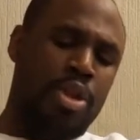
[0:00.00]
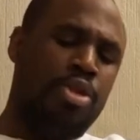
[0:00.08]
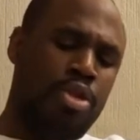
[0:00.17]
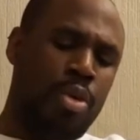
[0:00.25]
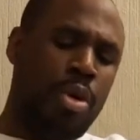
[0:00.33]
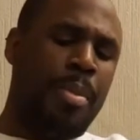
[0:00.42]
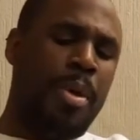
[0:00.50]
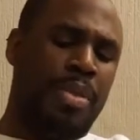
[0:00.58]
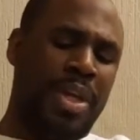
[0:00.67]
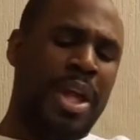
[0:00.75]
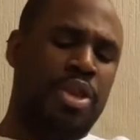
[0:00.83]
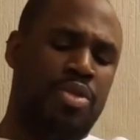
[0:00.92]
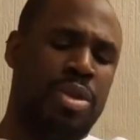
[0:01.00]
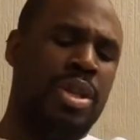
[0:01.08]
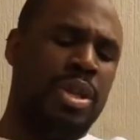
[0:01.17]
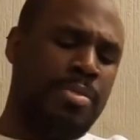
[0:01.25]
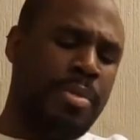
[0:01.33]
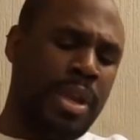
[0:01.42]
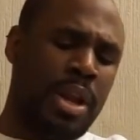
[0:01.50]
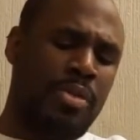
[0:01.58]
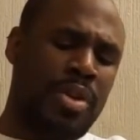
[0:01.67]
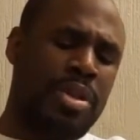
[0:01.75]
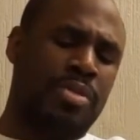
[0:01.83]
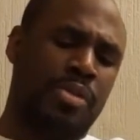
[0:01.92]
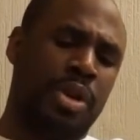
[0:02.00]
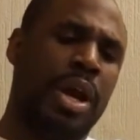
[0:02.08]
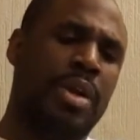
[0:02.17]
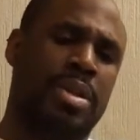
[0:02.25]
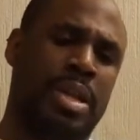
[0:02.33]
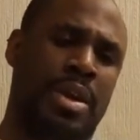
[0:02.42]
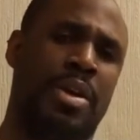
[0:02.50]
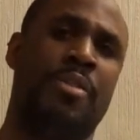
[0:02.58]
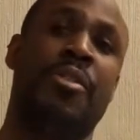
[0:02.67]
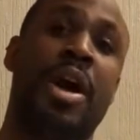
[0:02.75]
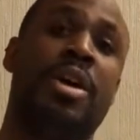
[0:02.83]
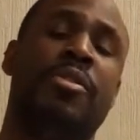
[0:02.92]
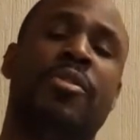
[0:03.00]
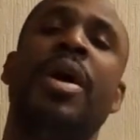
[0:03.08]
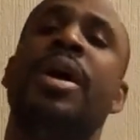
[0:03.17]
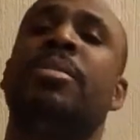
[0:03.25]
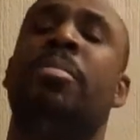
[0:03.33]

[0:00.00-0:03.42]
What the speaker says: two were both interested in spending the rest of your lives together. If I could find a